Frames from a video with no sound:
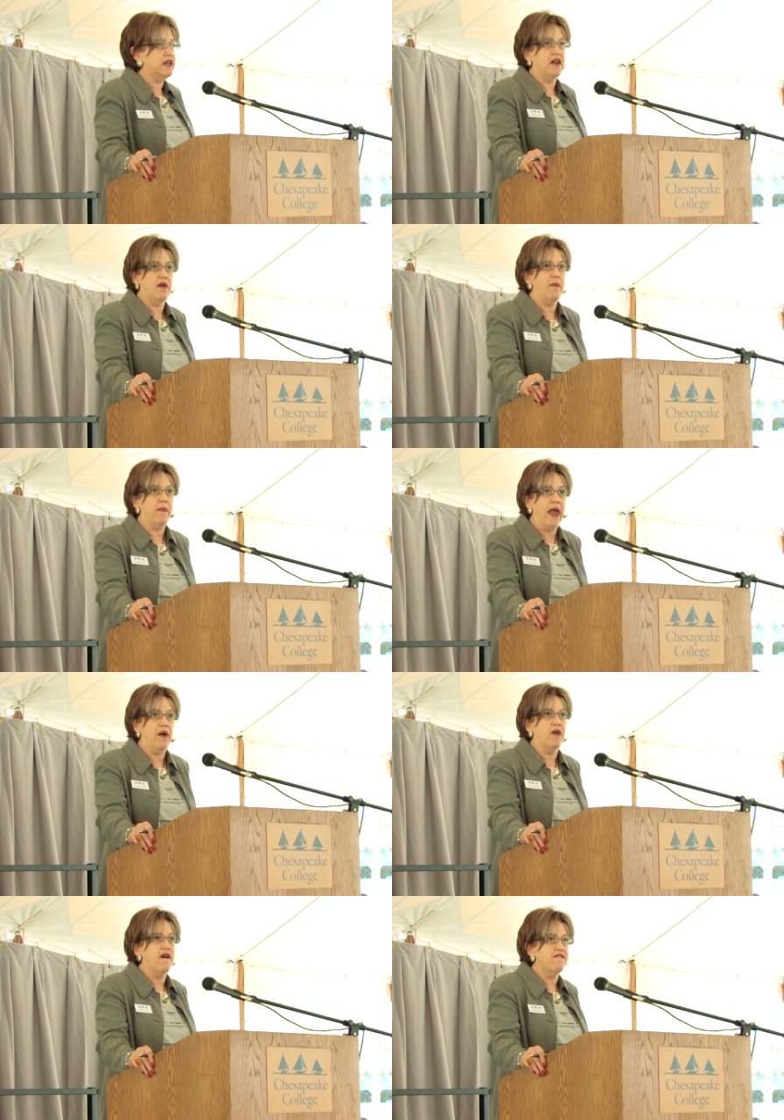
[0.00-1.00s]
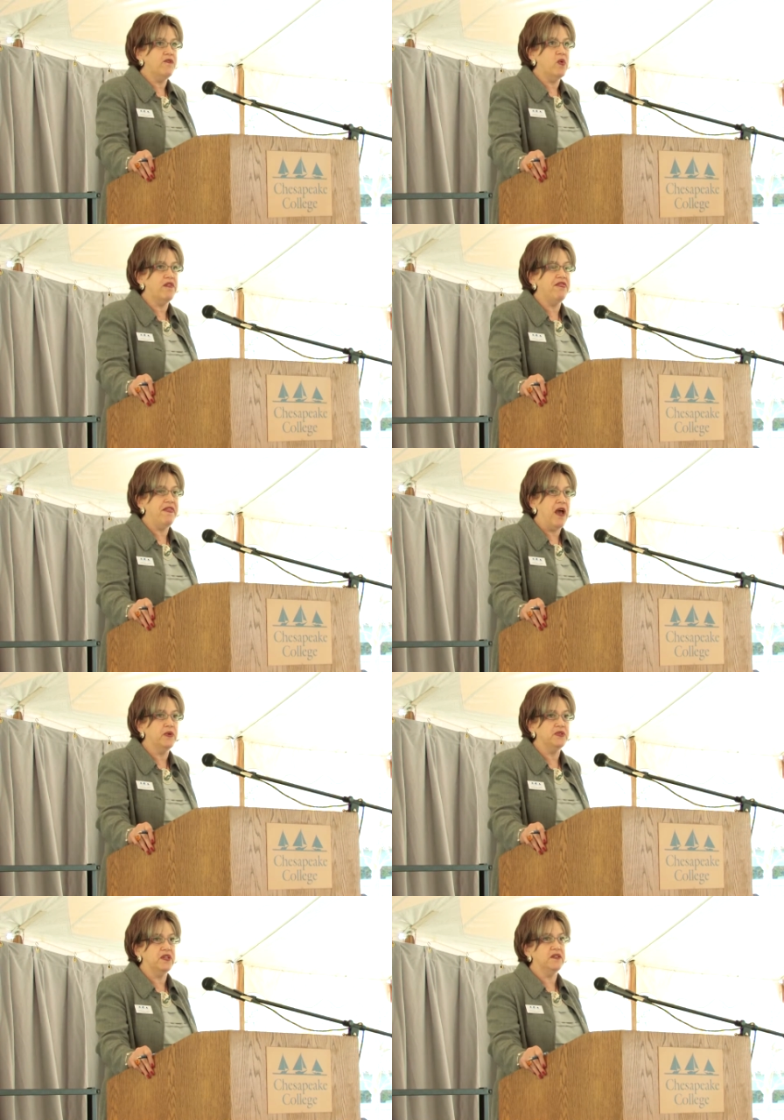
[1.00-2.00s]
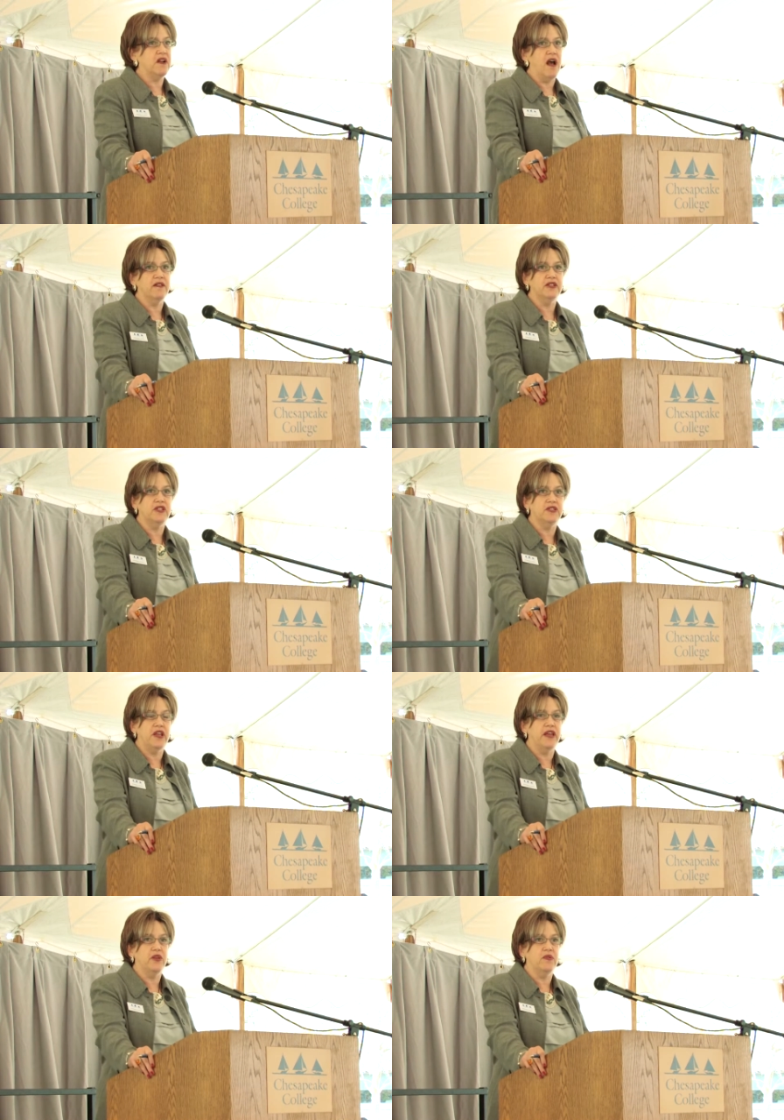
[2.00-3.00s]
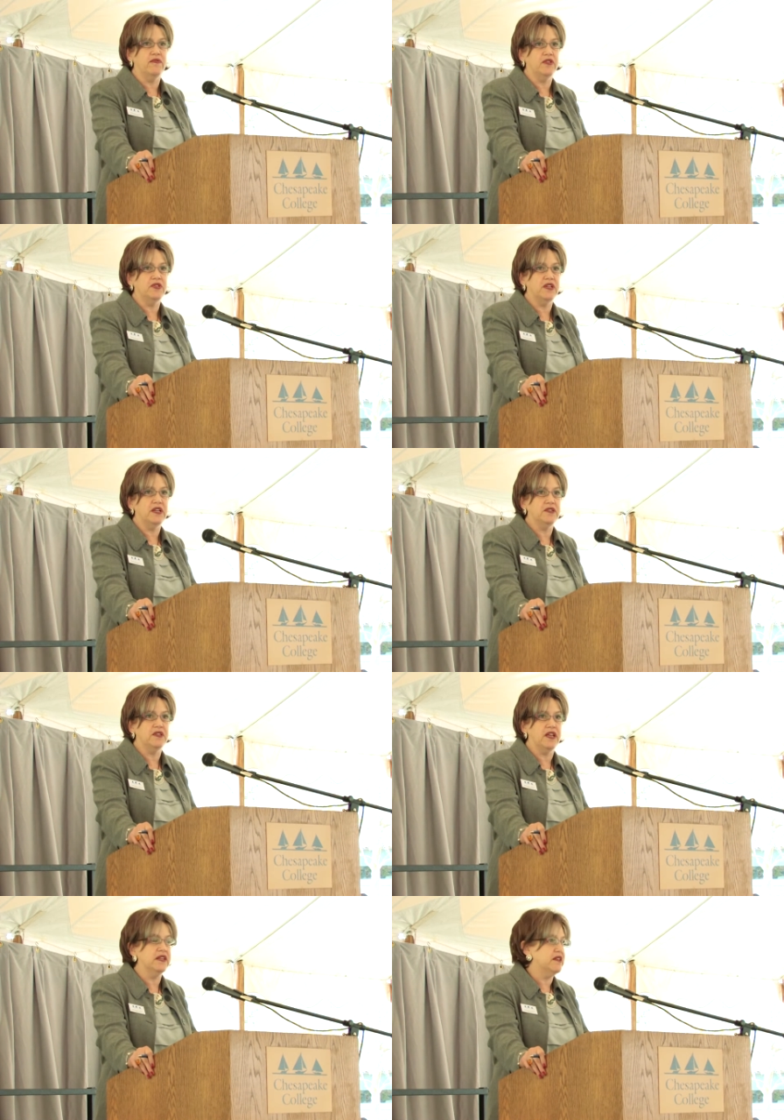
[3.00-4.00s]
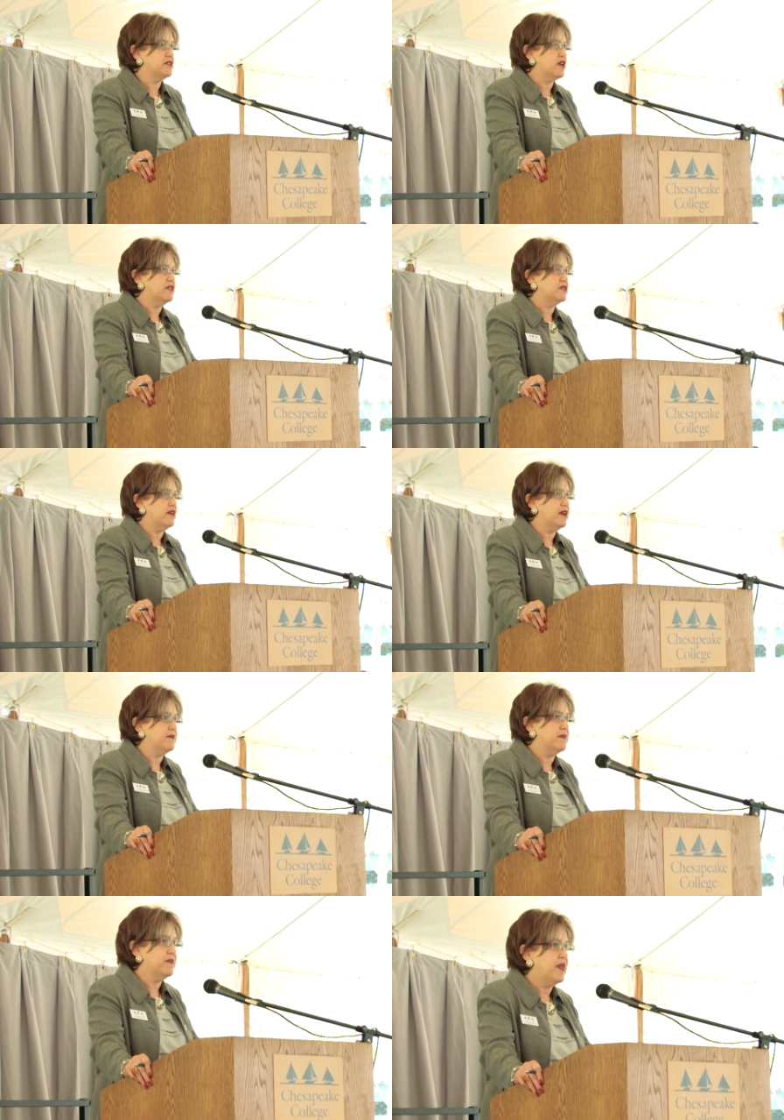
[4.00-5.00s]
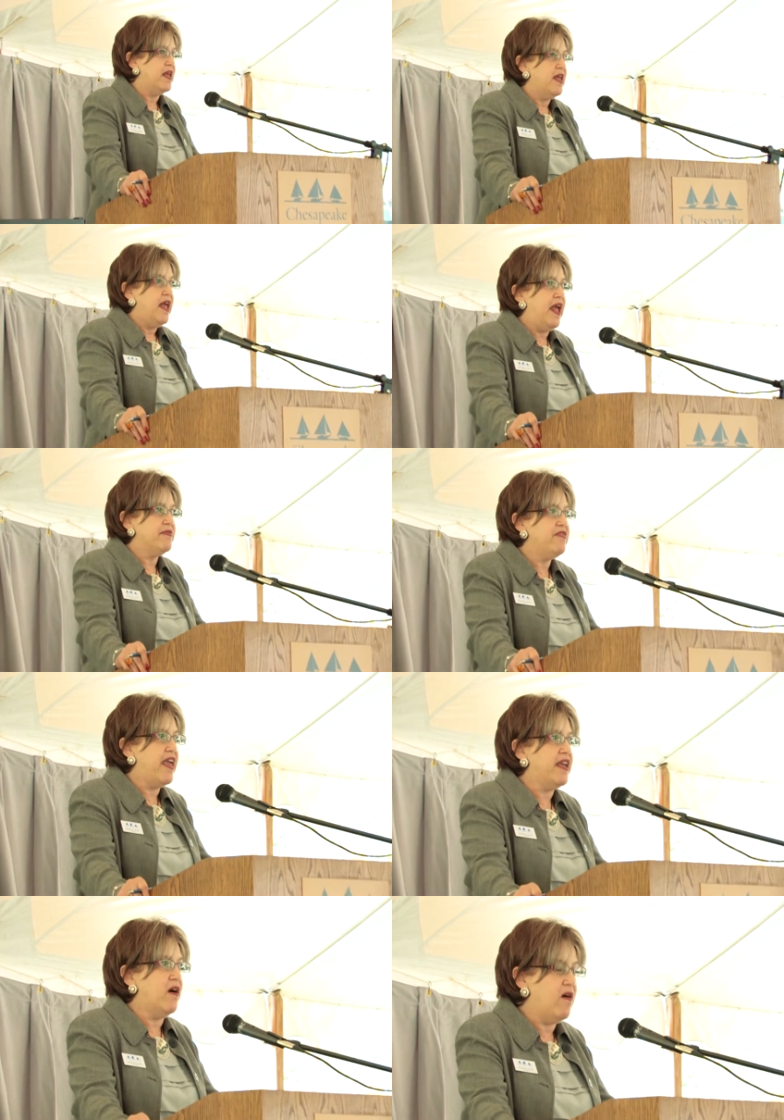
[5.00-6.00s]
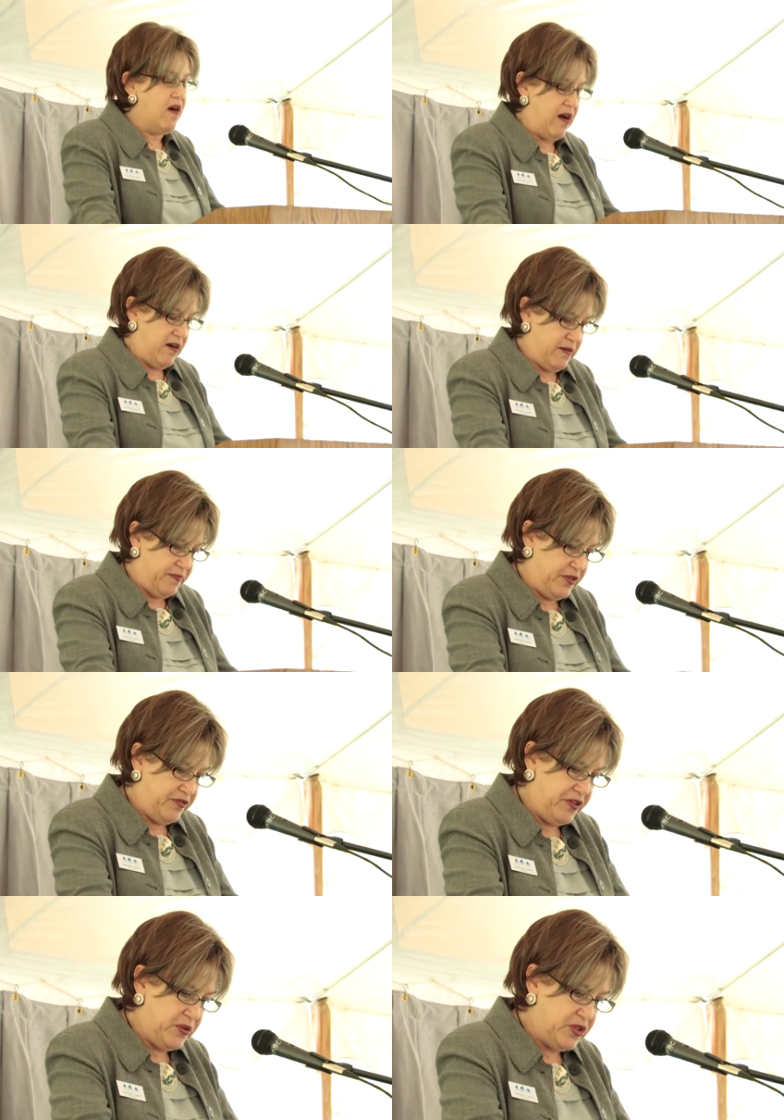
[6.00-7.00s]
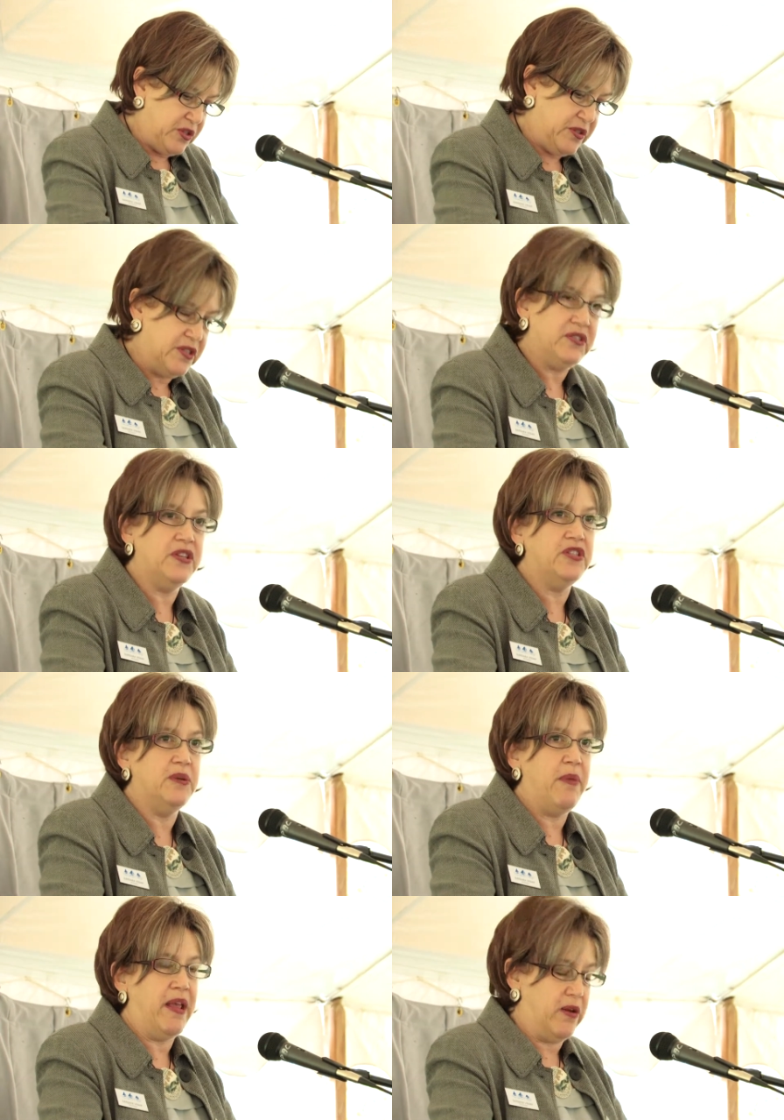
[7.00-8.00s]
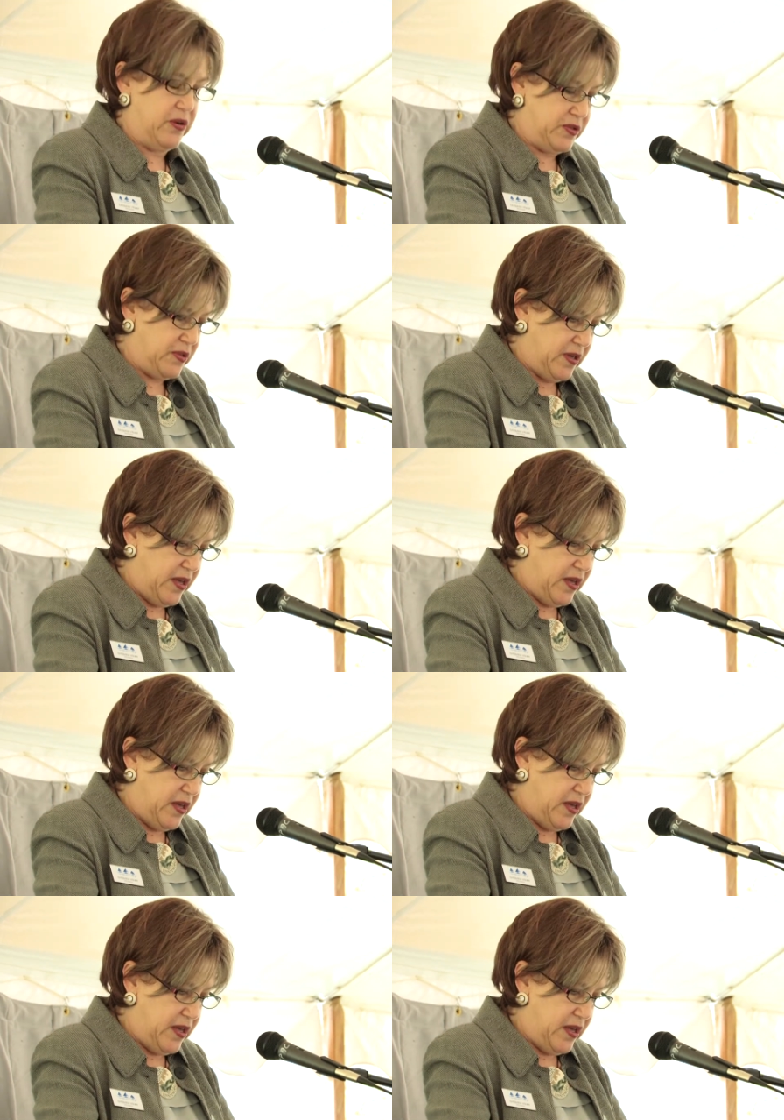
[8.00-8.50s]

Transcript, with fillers: in about 4,000 colleges and universities in this country. And they are the future decision makers,